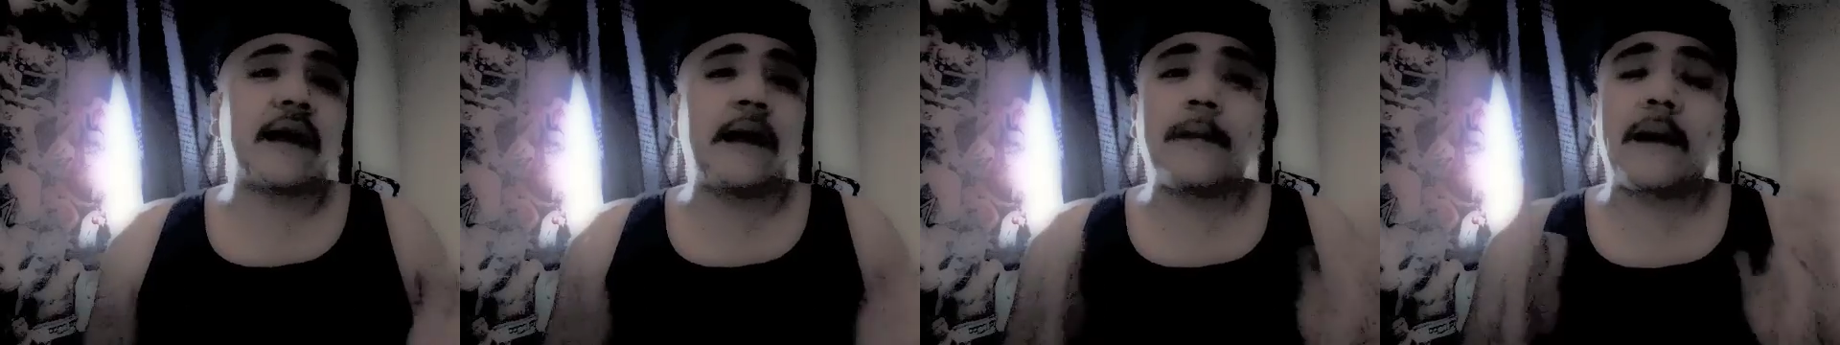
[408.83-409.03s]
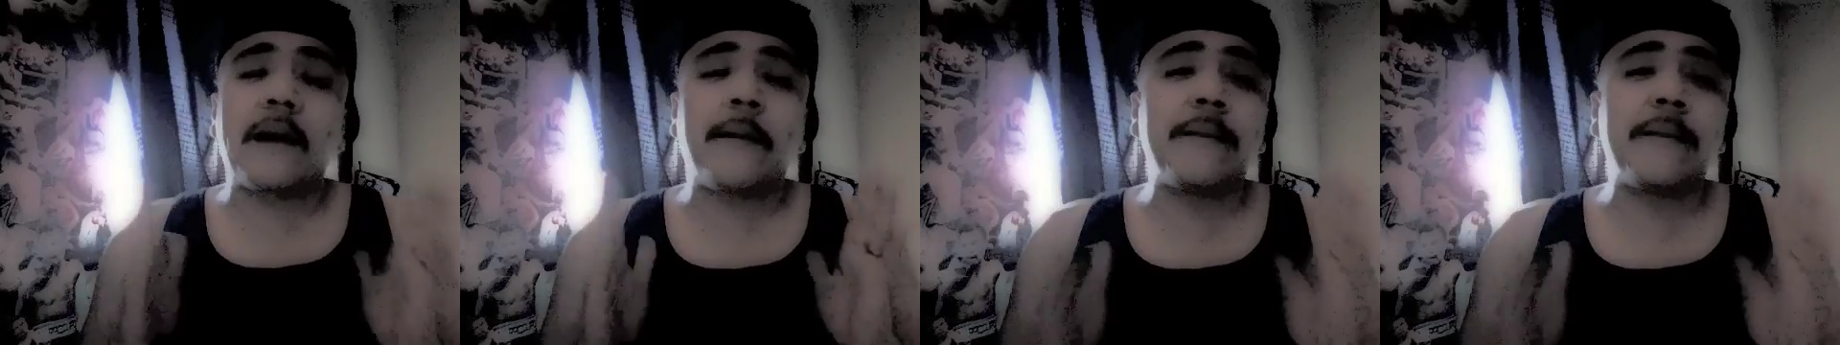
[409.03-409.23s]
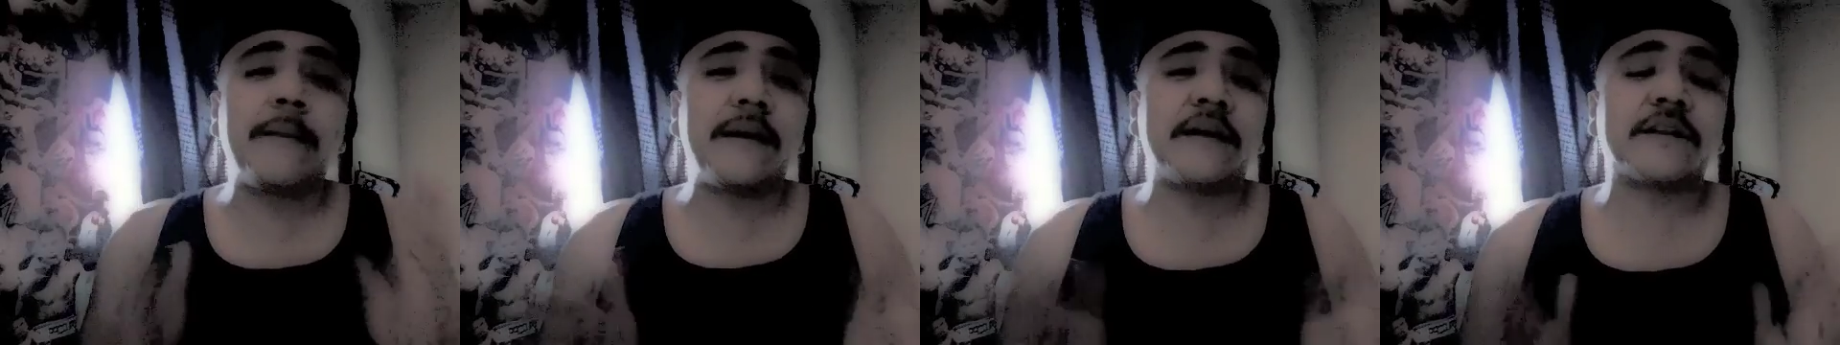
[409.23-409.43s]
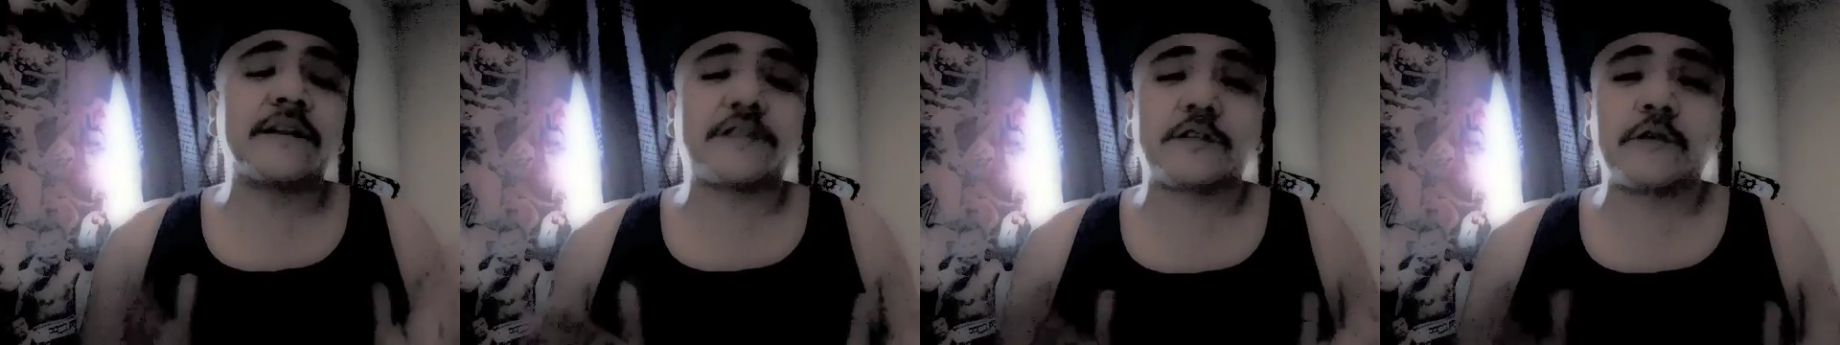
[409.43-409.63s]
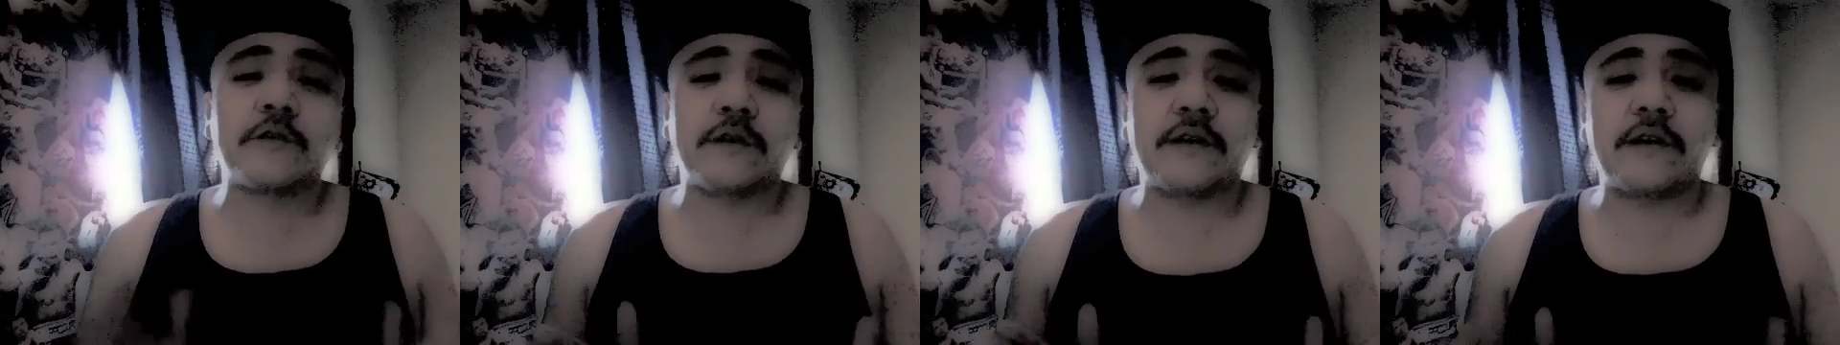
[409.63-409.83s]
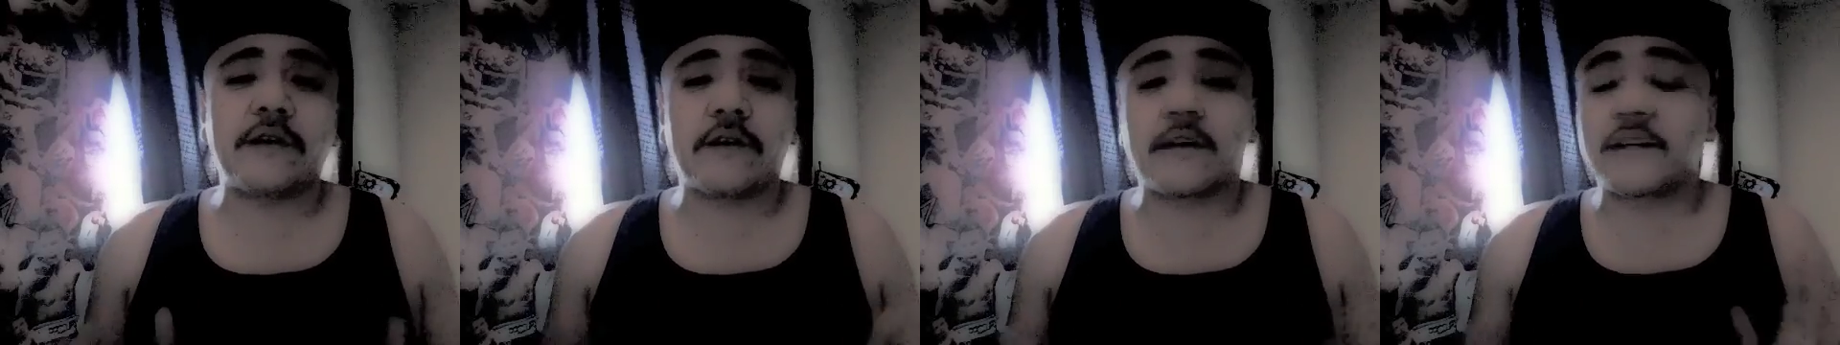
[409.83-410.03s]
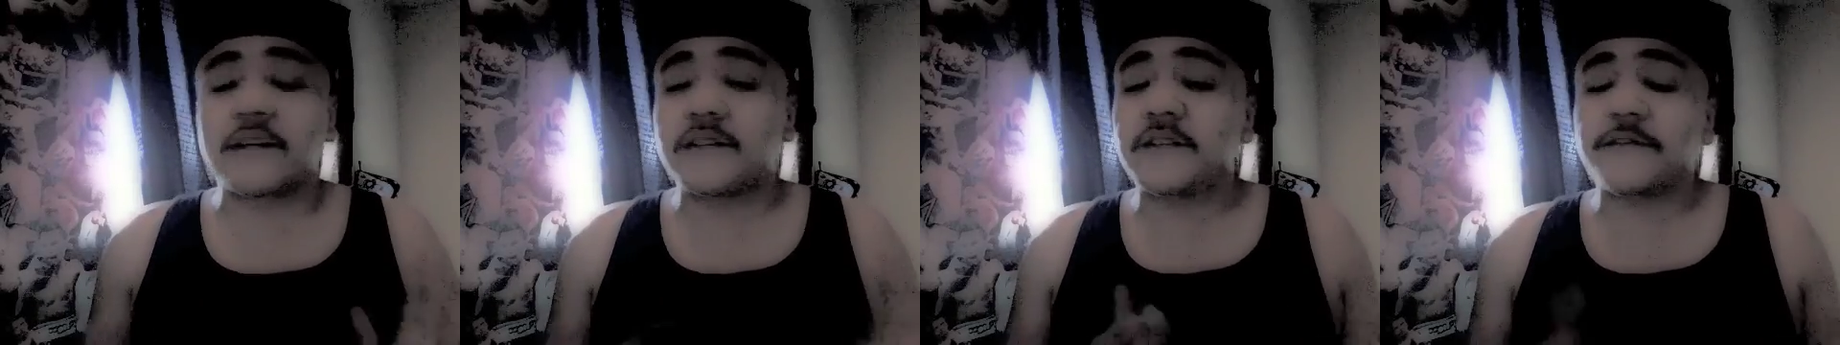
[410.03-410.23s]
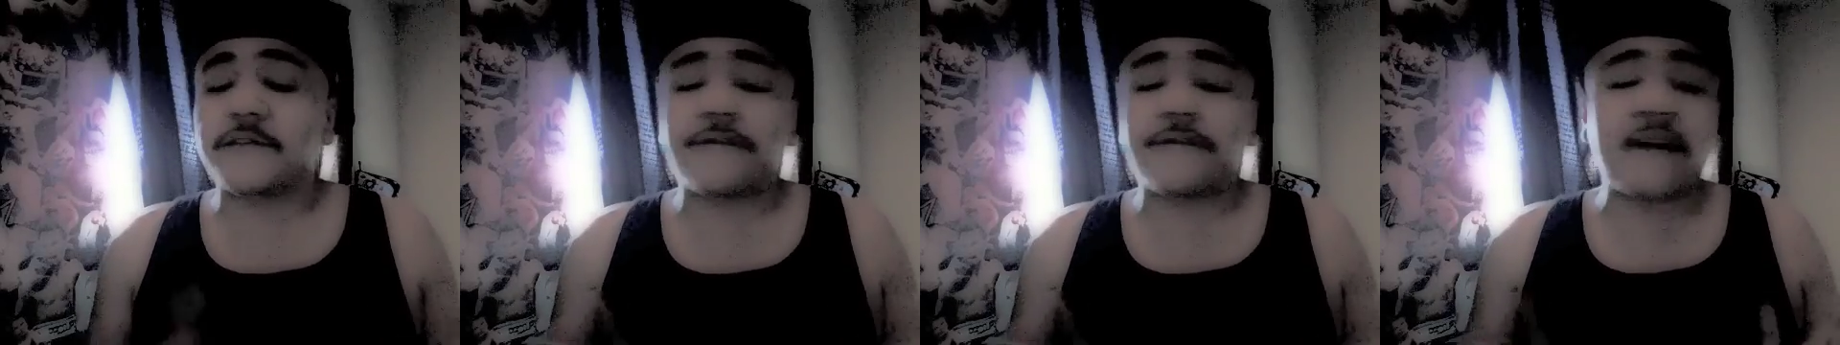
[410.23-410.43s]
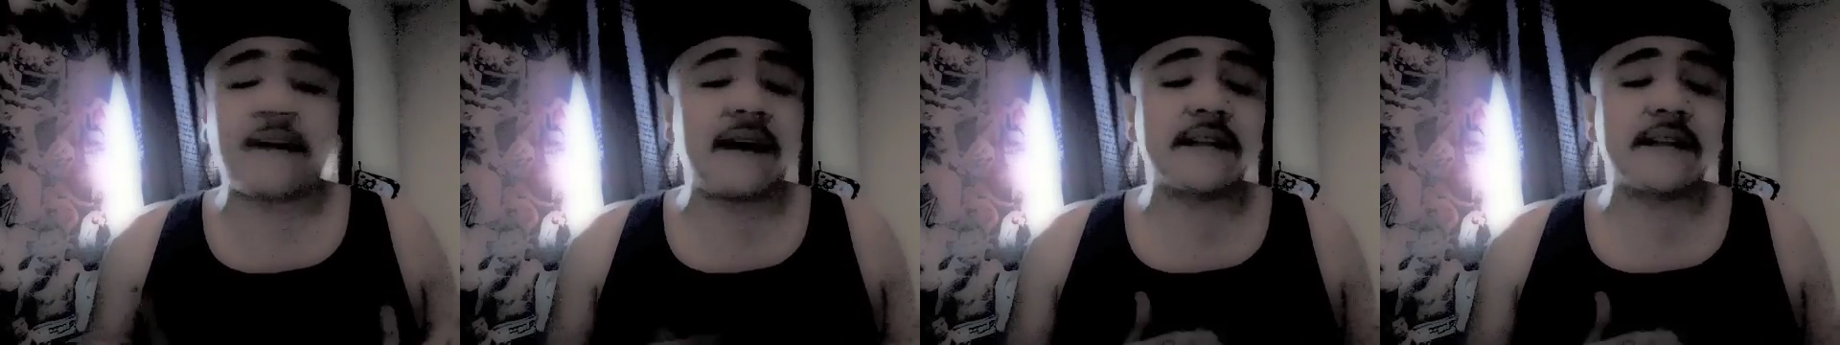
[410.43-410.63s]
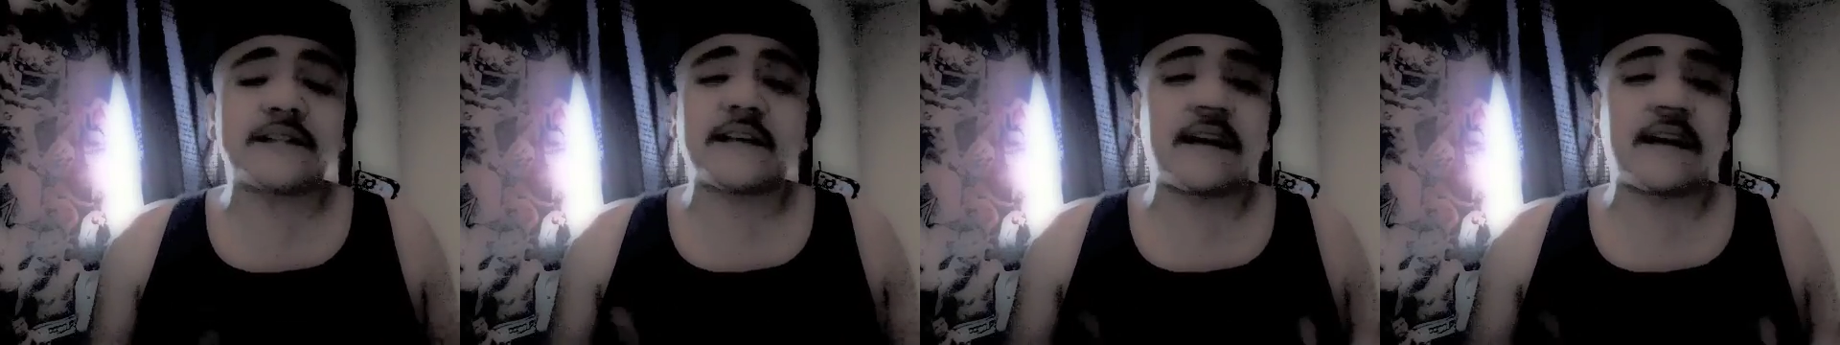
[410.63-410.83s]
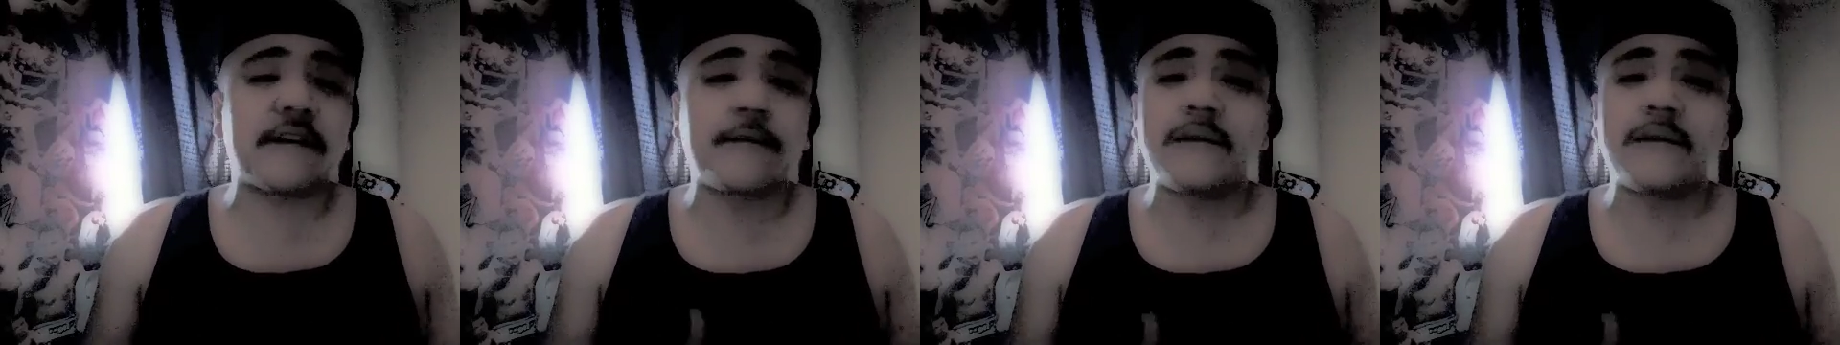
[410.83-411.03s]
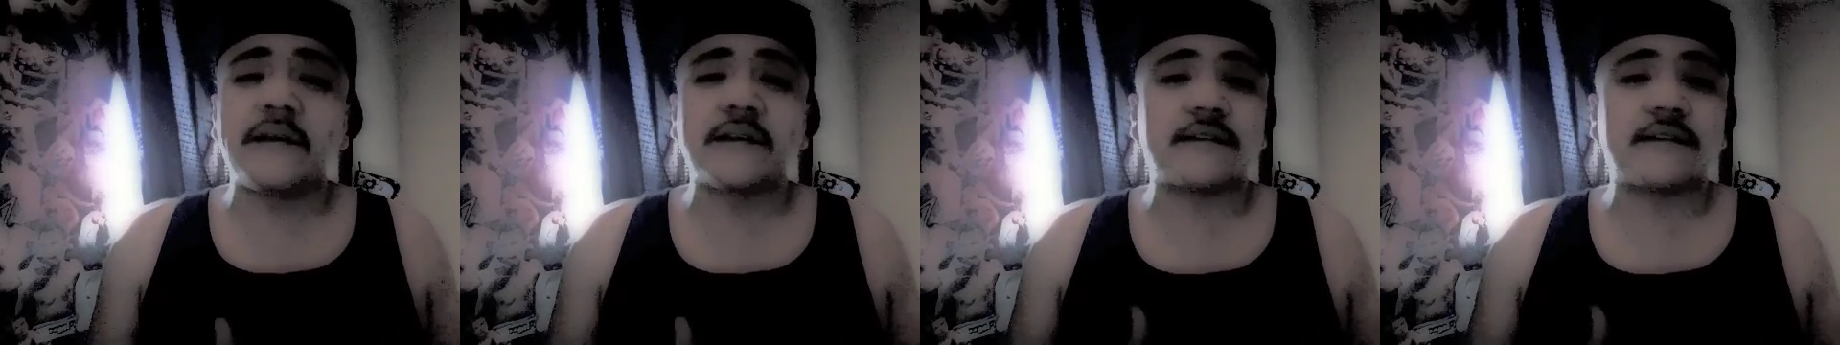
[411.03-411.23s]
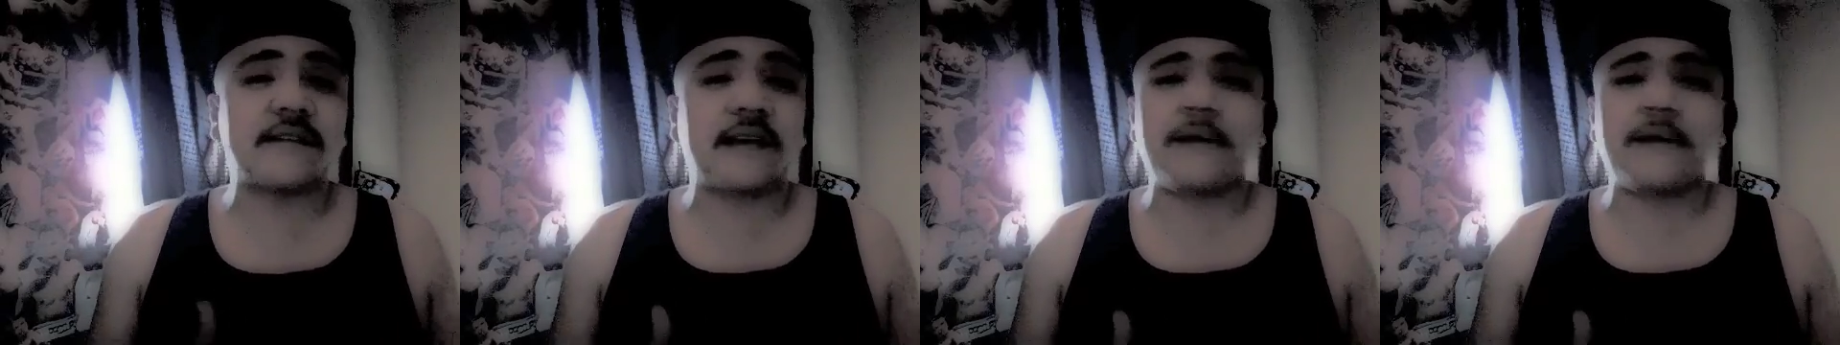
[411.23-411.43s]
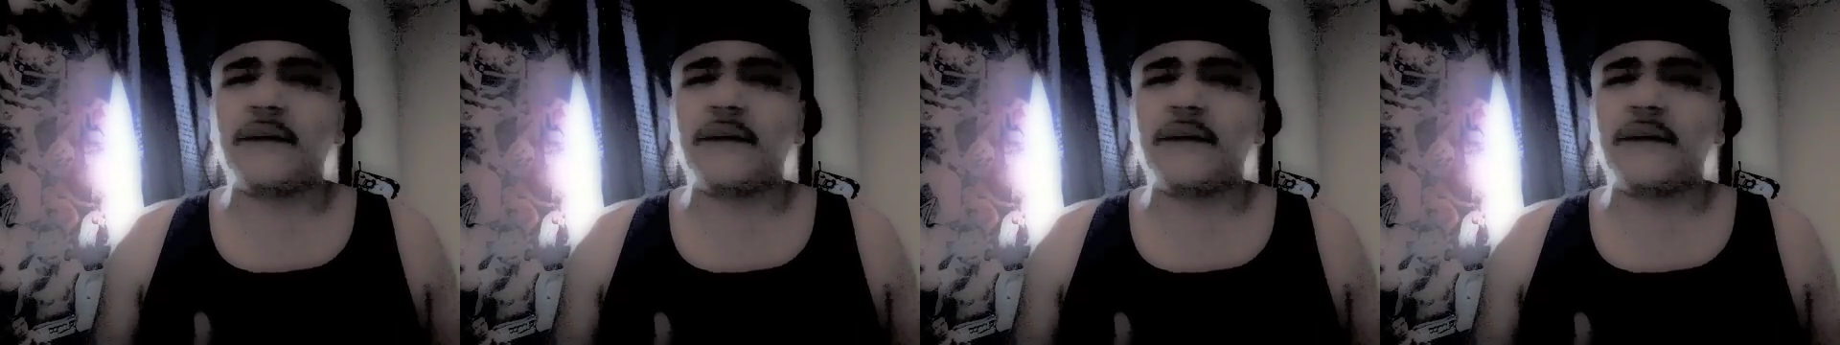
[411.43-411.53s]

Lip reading: I'm being a student here because the fan side of me is saying,